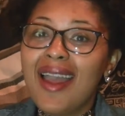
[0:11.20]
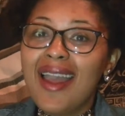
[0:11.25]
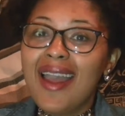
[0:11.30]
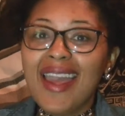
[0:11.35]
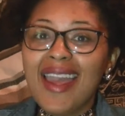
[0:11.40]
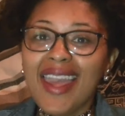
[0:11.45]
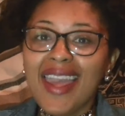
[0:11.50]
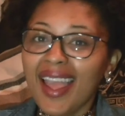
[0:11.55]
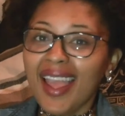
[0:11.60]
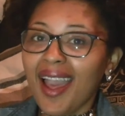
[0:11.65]

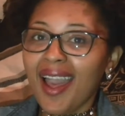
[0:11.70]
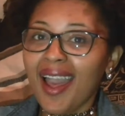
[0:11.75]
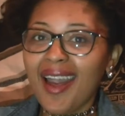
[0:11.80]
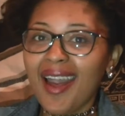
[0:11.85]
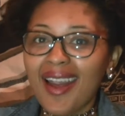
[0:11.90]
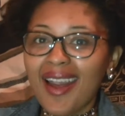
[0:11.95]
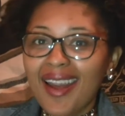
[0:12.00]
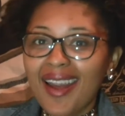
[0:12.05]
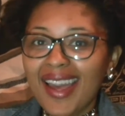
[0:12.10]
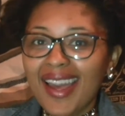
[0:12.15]
Hey
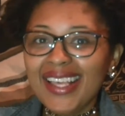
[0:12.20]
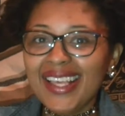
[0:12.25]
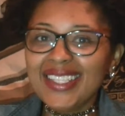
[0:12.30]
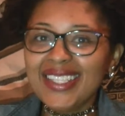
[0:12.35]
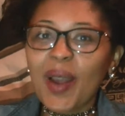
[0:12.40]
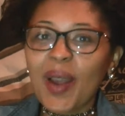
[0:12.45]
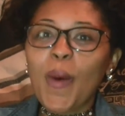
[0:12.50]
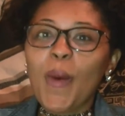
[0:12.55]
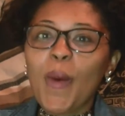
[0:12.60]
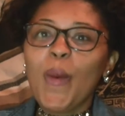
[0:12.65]
guys,
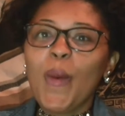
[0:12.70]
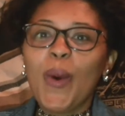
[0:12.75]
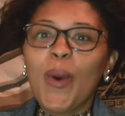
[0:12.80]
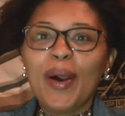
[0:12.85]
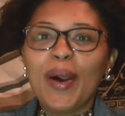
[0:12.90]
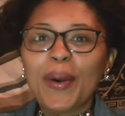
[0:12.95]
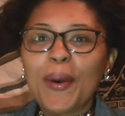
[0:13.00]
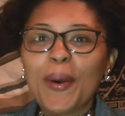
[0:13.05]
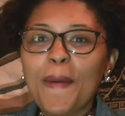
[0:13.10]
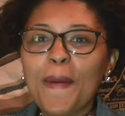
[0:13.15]

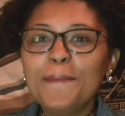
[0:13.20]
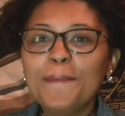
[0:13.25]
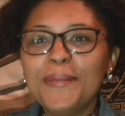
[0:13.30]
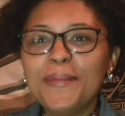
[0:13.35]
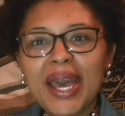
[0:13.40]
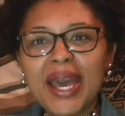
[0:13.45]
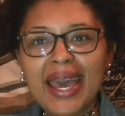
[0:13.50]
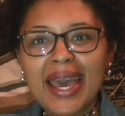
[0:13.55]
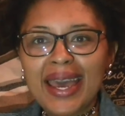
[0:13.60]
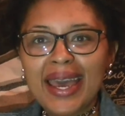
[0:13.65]
welcome
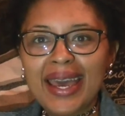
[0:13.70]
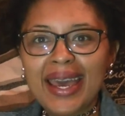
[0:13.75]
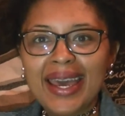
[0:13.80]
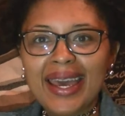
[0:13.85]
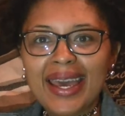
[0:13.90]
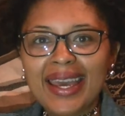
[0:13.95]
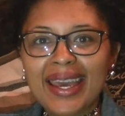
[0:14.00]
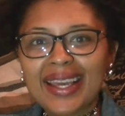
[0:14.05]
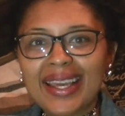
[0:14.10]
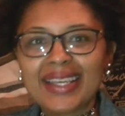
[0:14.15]

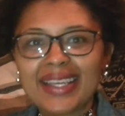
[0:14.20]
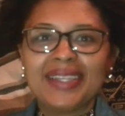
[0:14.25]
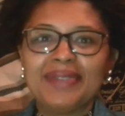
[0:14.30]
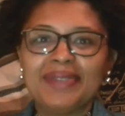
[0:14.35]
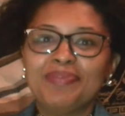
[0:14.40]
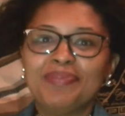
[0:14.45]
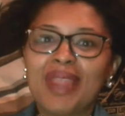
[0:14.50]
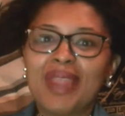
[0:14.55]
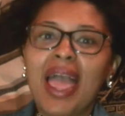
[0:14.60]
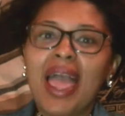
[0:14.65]
back.
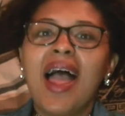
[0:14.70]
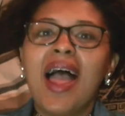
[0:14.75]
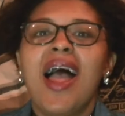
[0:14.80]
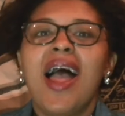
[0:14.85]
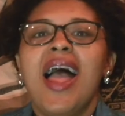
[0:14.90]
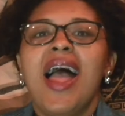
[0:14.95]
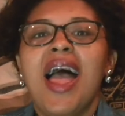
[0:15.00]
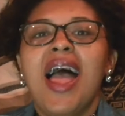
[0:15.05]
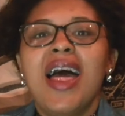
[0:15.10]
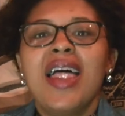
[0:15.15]

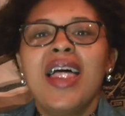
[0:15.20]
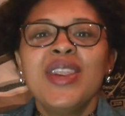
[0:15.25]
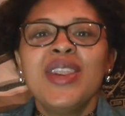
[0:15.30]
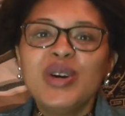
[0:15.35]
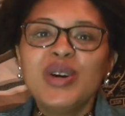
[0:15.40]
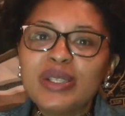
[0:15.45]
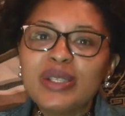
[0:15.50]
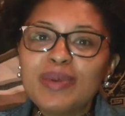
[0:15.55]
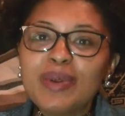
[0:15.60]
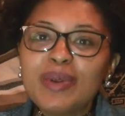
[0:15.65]
I
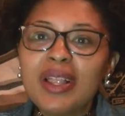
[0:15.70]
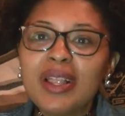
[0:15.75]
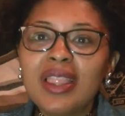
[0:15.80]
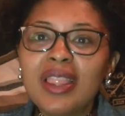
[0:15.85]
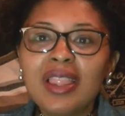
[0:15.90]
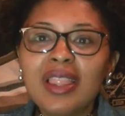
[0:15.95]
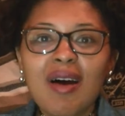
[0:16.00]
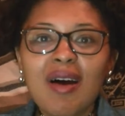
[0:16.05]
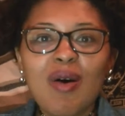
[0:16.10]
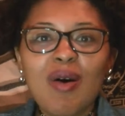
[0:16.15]
know it's been a
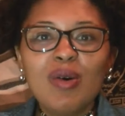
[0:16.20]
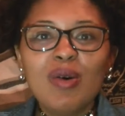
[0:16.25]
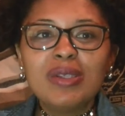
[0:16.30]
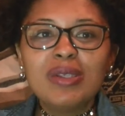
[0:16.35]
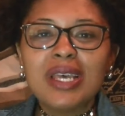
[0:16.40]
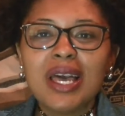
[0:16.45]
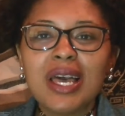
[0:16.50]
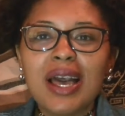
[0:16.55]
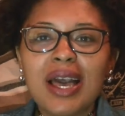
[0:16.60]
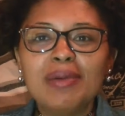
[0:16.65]
long
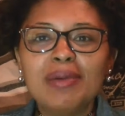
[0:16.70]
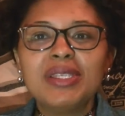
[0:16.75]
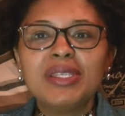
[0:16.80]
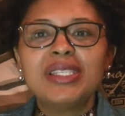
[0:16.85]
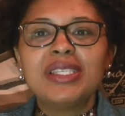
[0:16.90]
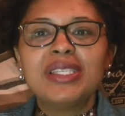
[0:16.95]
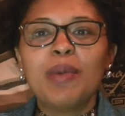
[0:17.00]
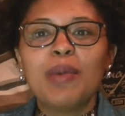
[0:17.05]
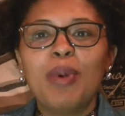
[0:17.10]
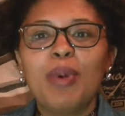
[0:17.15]
time
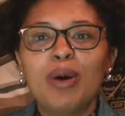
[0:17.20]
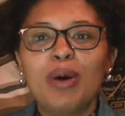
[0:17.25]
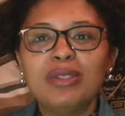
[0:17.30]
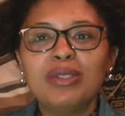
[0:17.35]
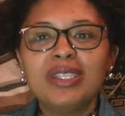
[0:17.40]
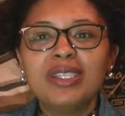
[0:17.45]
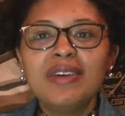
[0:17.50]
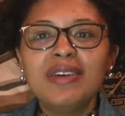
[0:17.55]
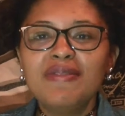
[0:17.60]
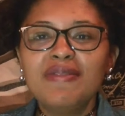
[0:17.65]
since I
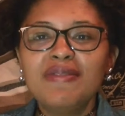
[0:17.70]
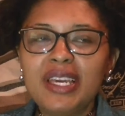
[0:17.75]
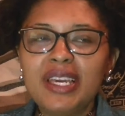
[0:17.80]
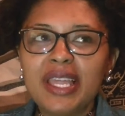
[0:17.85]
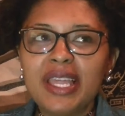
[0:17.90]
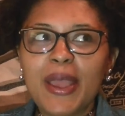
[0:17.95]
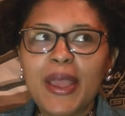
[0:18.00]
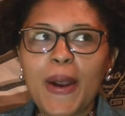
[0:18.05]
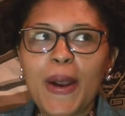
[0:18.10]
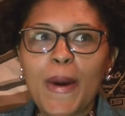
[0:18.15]
posted a
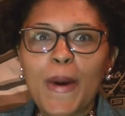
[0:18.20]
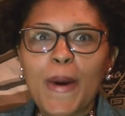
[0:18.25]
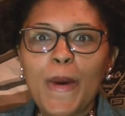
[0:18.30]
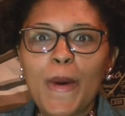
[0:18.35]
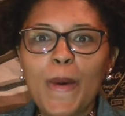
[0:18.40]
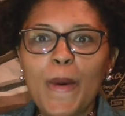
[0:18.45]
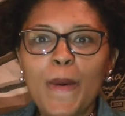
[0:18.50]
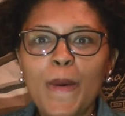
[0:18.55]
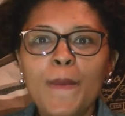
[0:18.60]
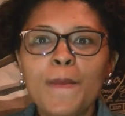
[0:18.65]

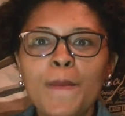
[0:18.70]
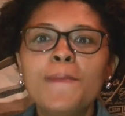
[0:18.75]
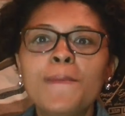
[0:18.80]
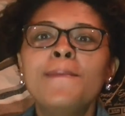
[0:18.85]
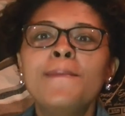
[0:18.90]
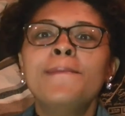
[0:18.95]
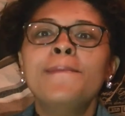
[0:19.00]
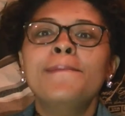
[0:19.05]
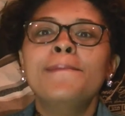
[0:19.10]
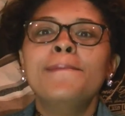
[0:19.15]
video,
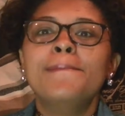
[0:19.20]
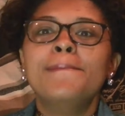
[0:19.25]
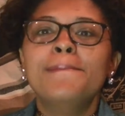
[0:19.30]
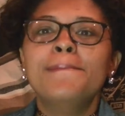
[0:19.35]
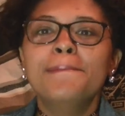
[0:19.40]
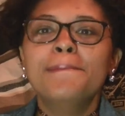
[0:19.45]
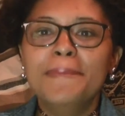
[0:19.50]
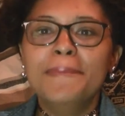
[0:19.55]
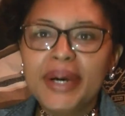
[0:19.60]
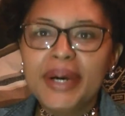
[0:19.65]

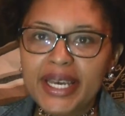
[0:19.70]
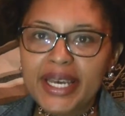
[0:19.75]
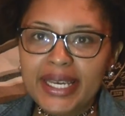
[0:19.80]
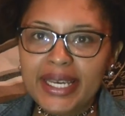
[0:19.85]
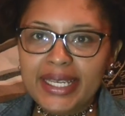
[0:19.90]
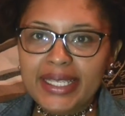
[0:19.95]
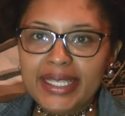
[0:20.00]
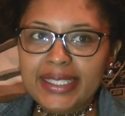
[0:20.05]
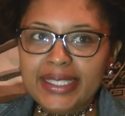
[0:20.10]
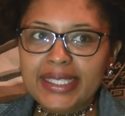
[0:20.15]

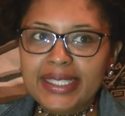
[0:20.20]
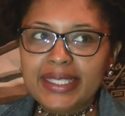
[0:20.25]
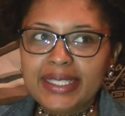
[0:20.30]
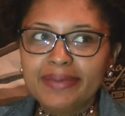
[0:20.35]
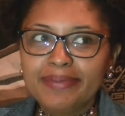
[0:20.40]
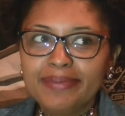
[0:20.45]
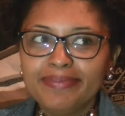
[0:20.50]
but